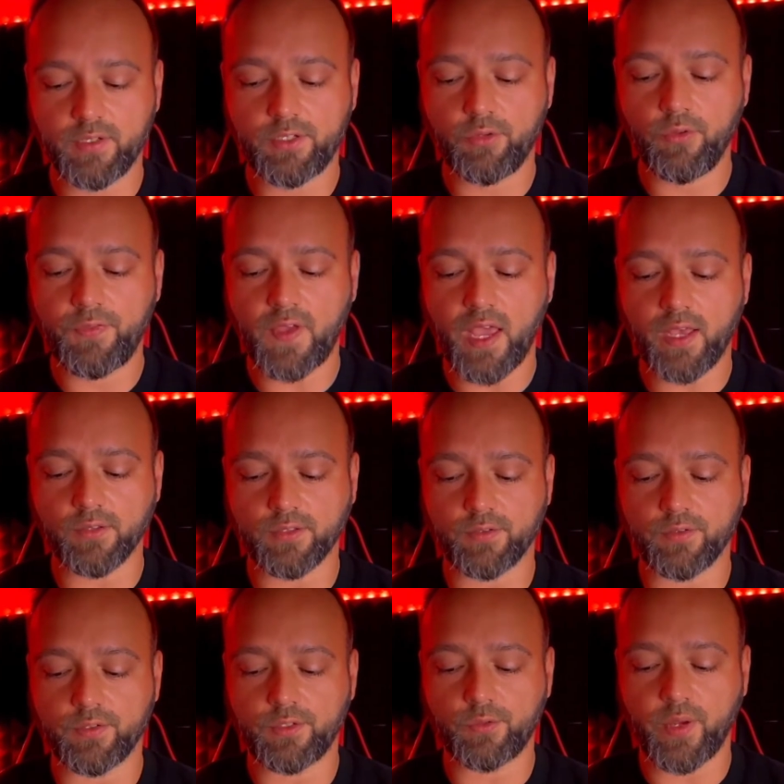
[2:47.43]

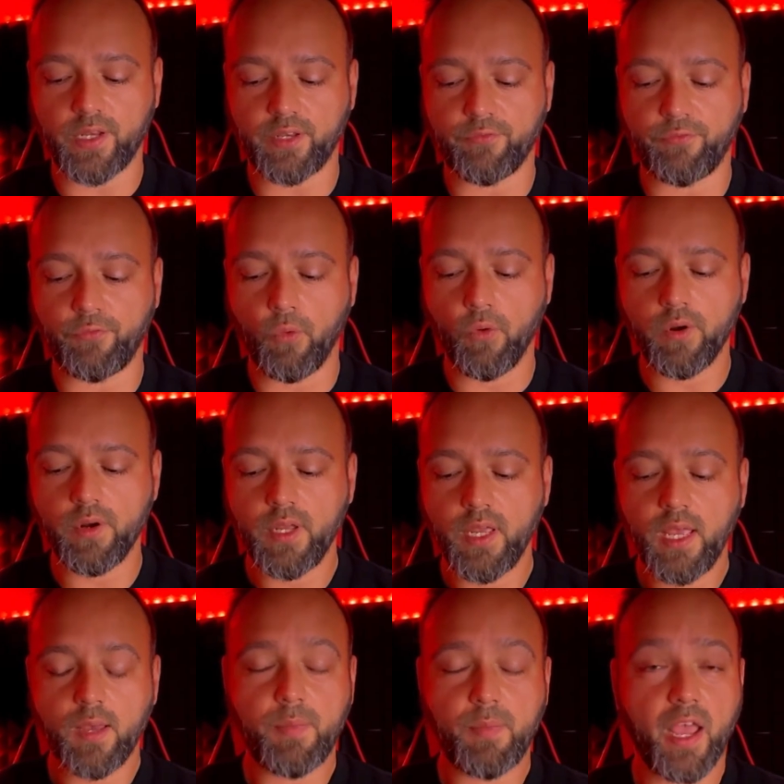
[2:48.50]
2024
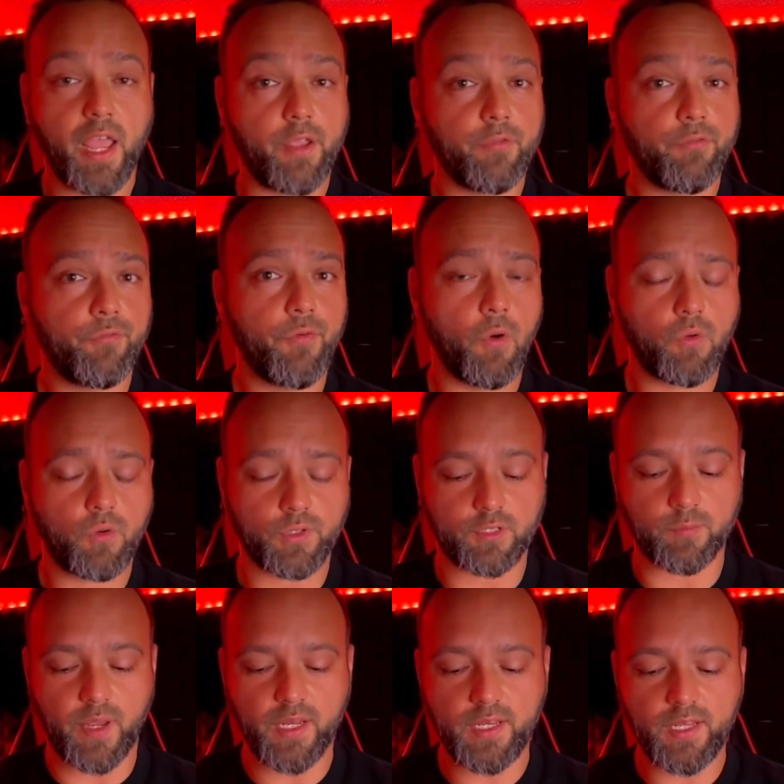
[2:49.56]
by Fokus
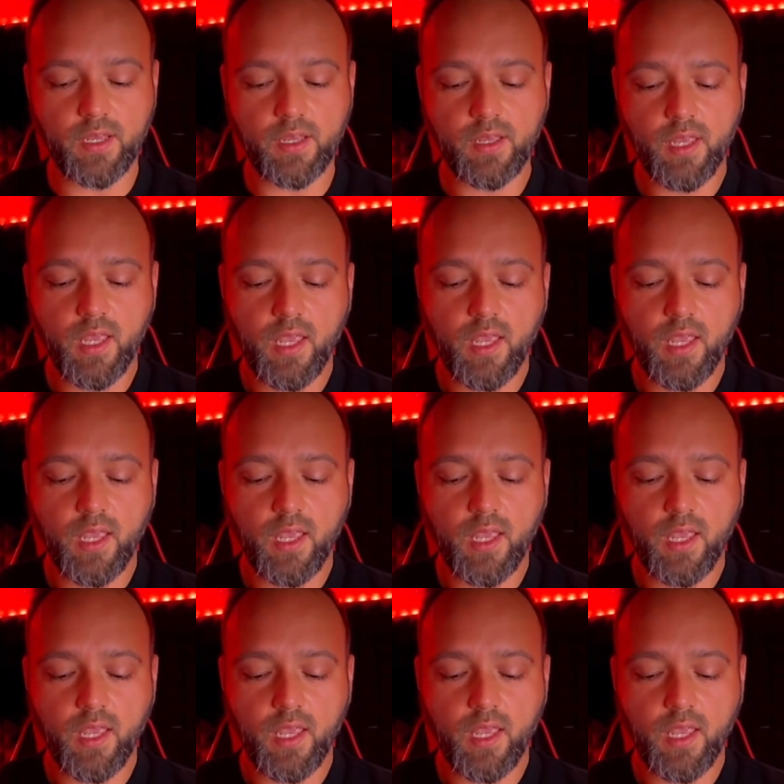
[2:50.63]
Media,